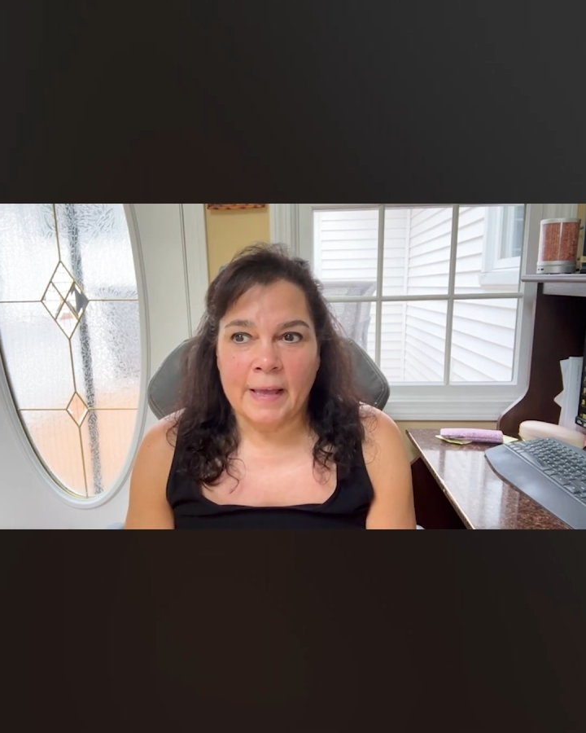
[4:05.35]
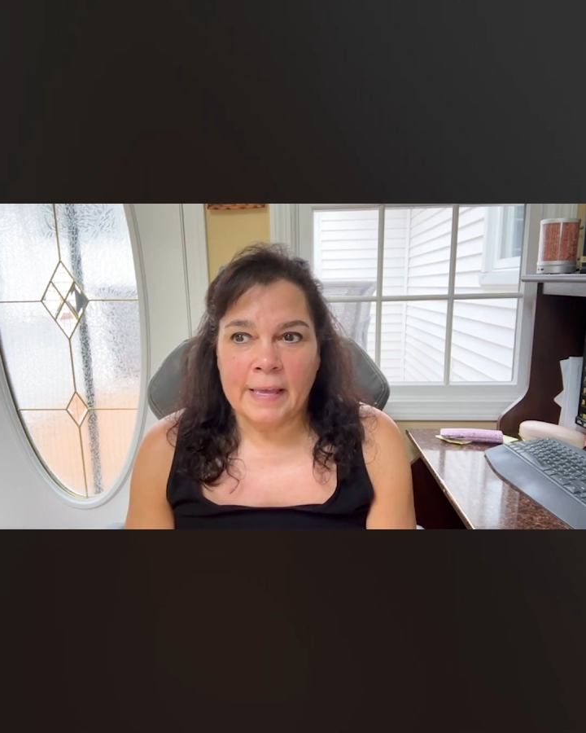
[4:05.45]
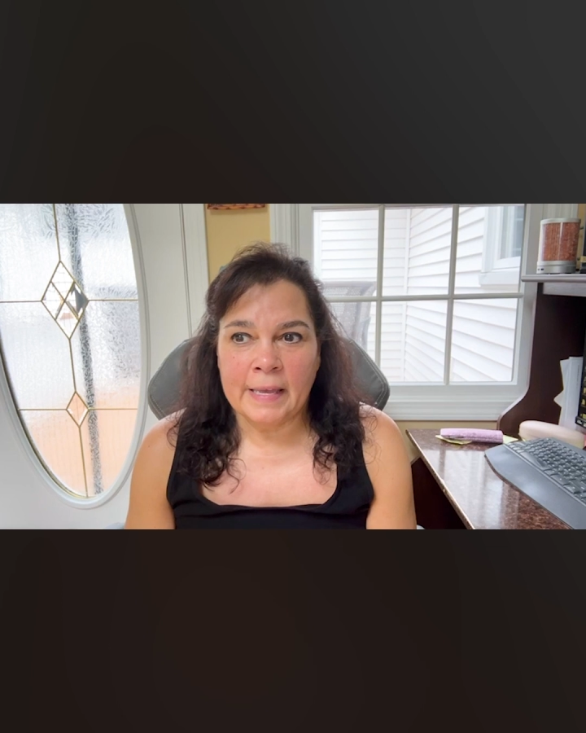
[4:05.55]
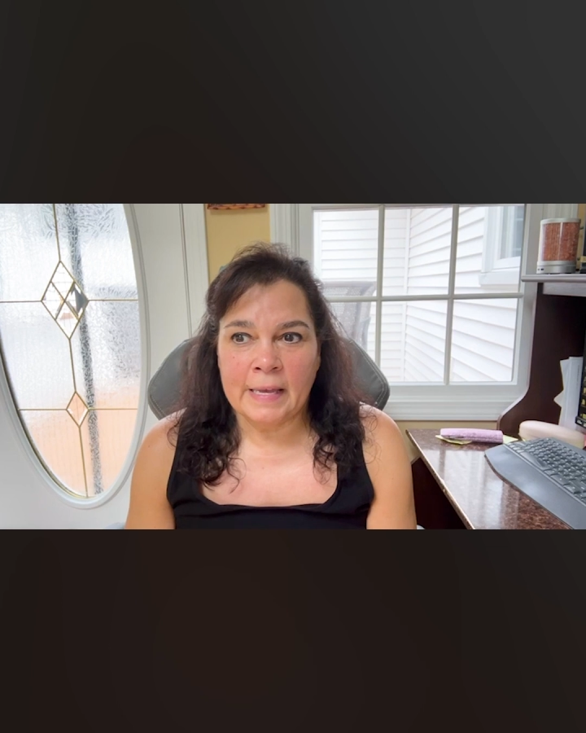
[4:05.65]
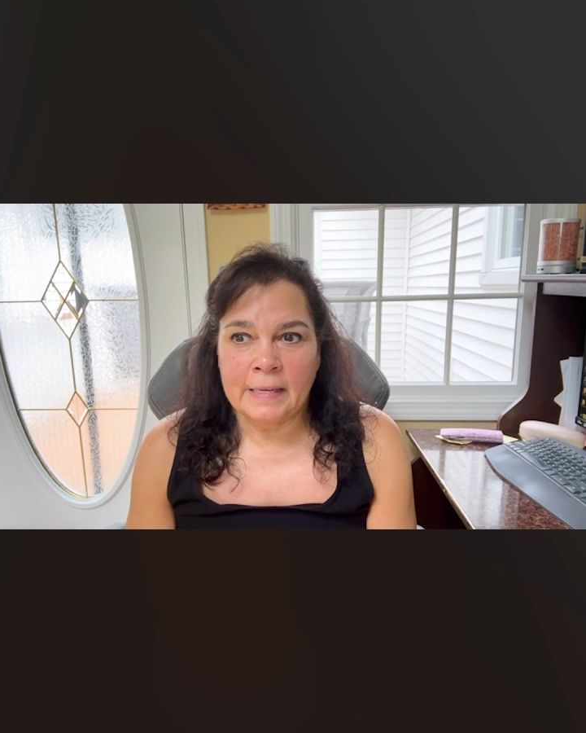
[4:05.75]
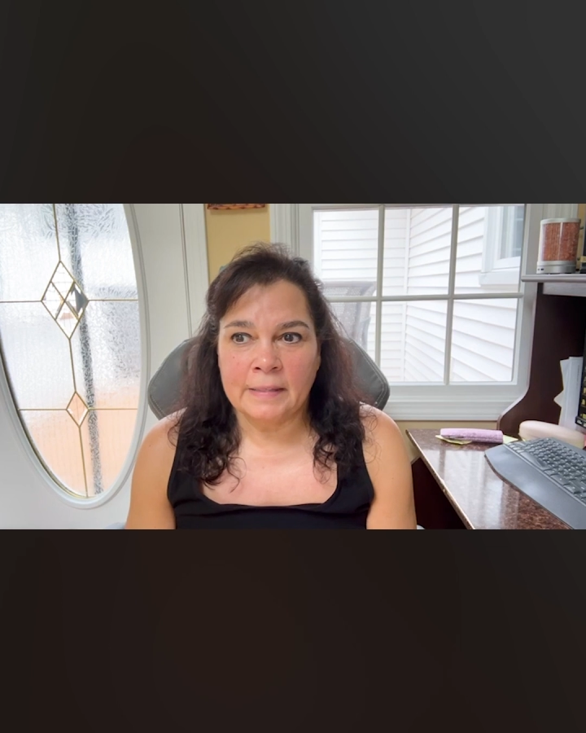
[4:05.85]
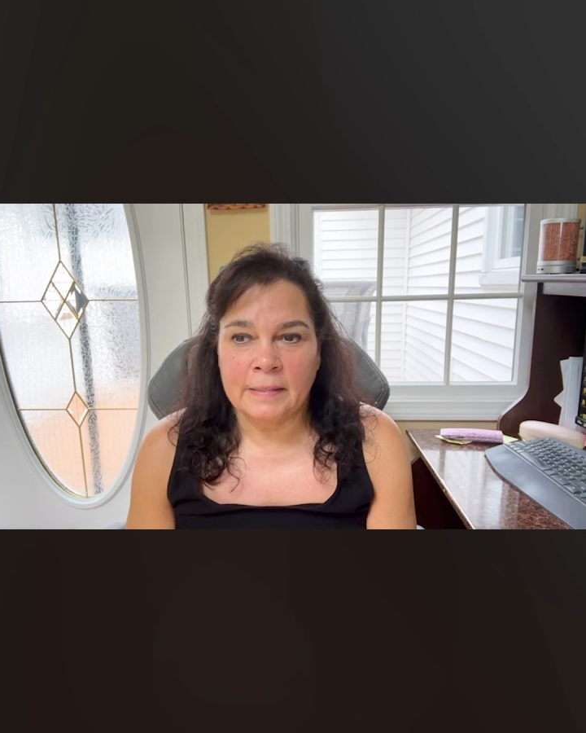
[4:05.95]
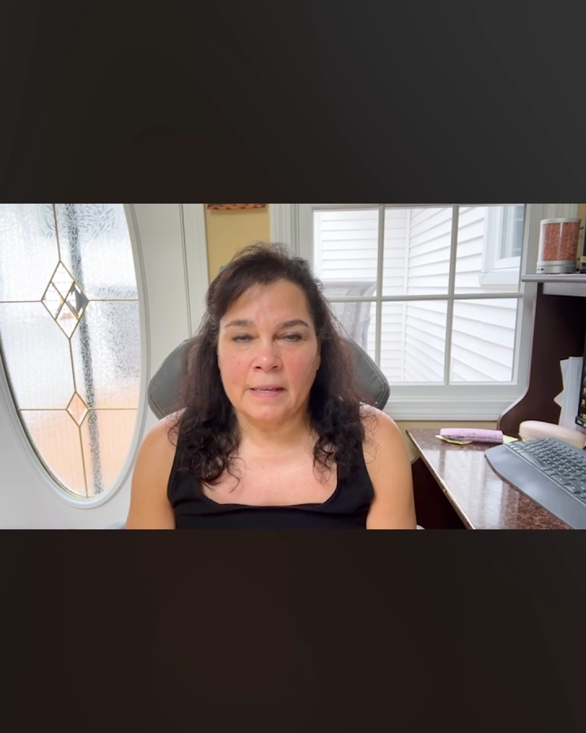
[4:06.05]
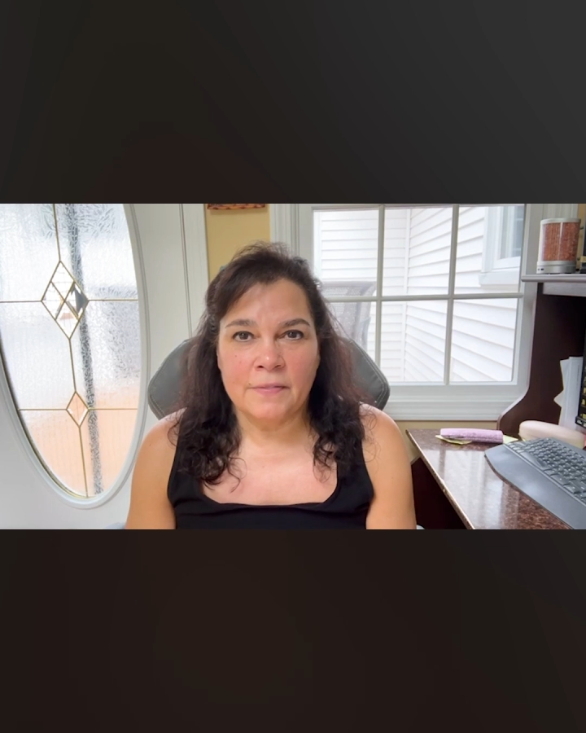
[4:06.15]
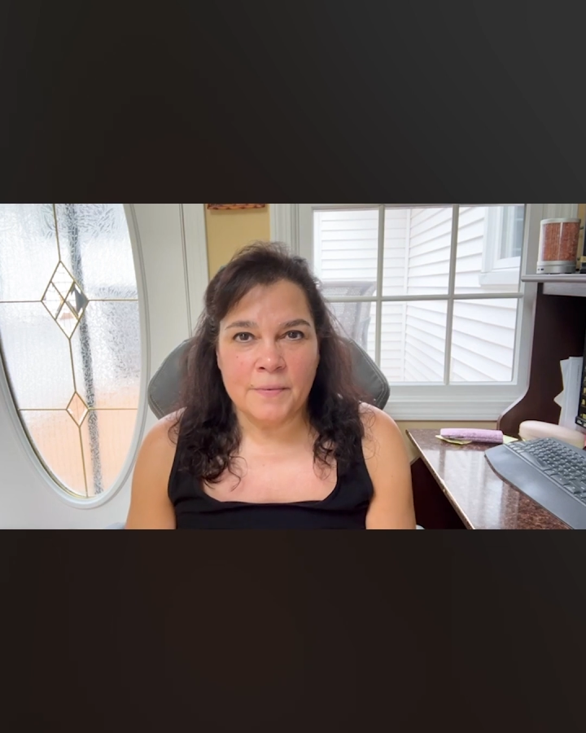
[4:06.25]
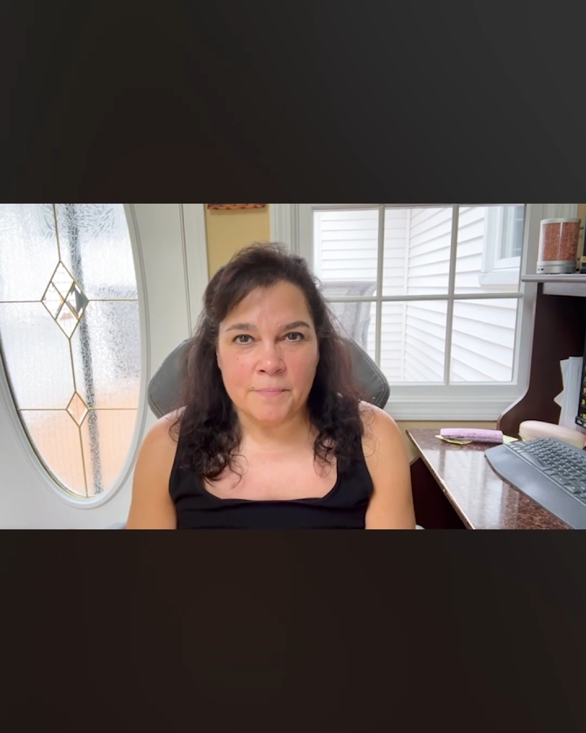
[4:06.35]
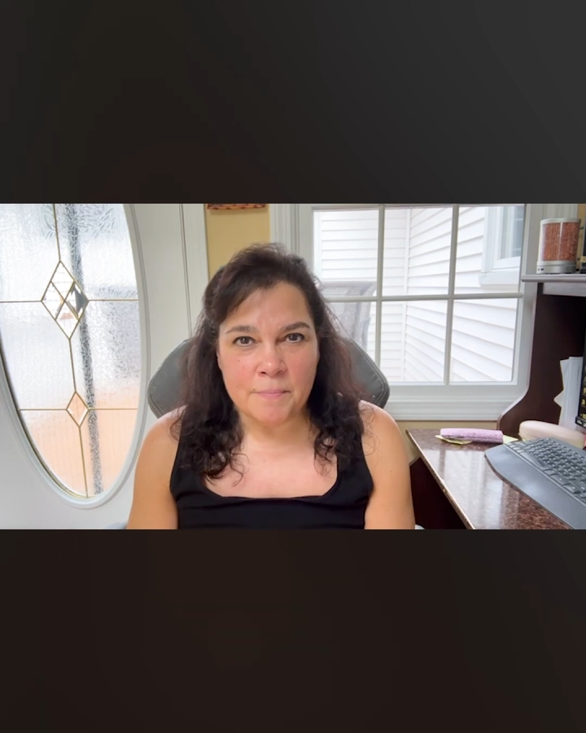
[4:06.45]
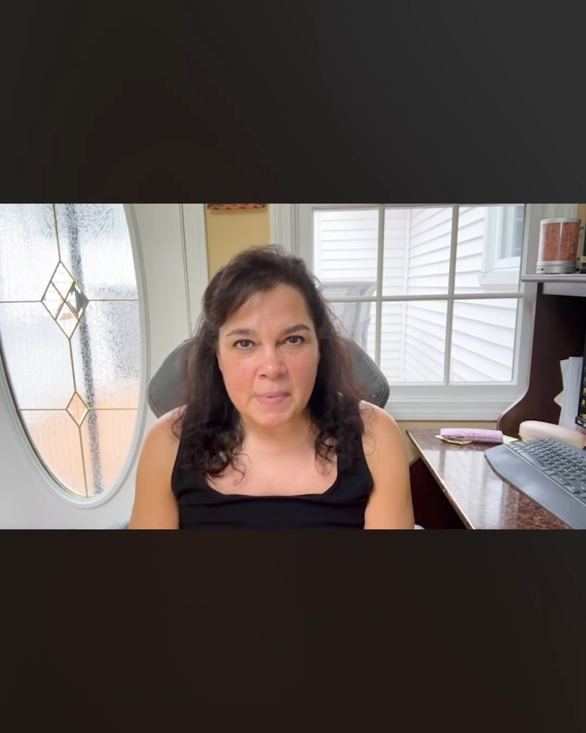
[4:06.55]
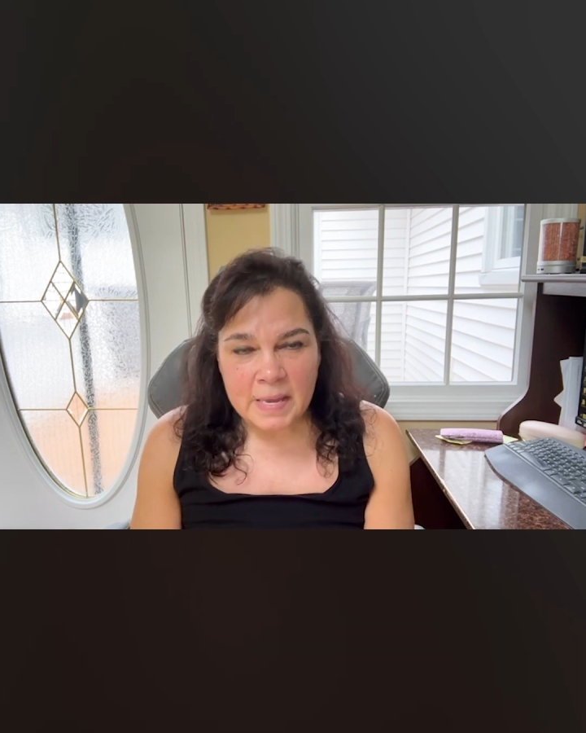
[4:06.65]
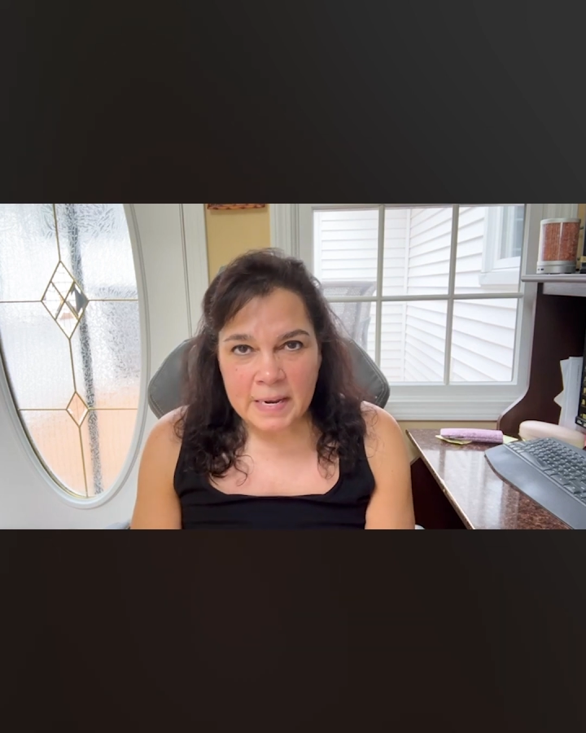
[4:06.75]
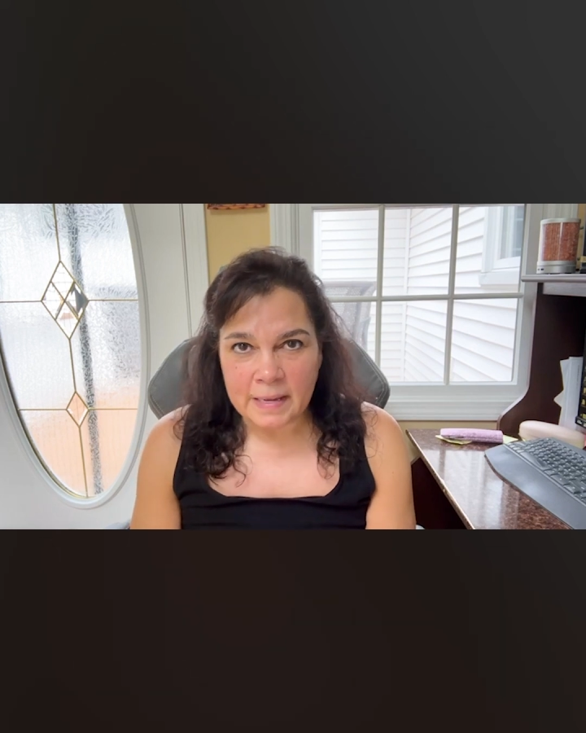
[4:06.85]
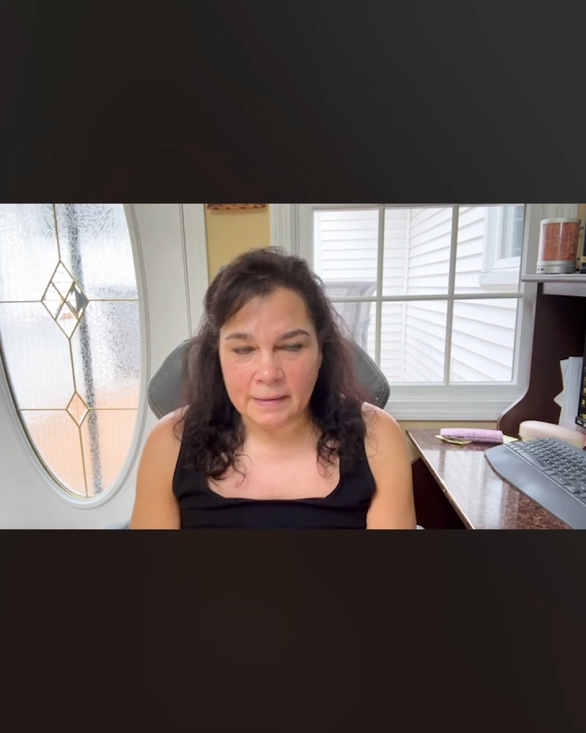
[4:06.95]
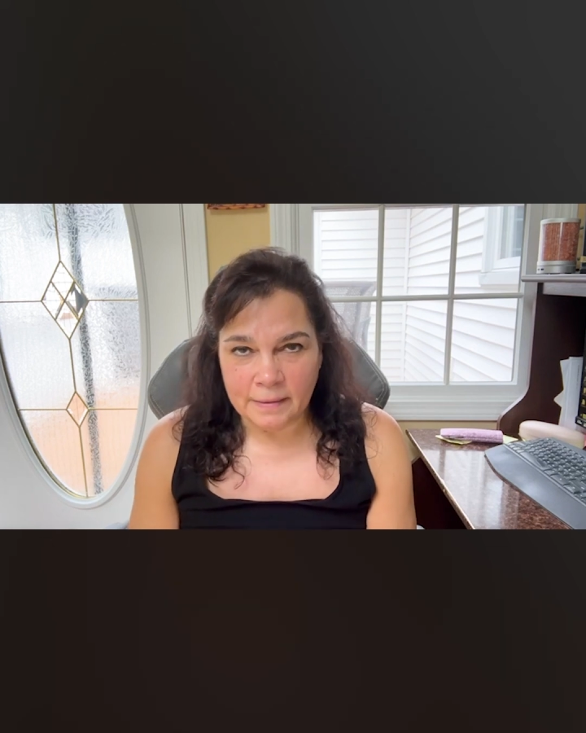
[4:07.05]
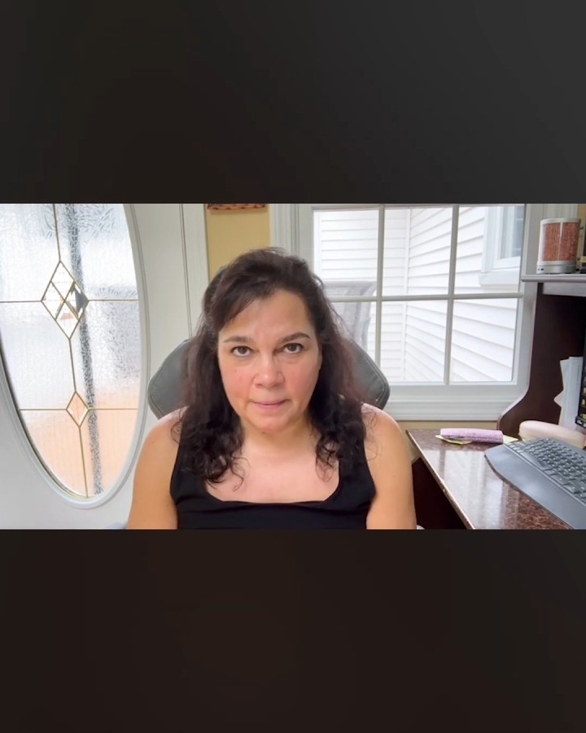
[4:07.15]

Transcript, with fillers: And the minute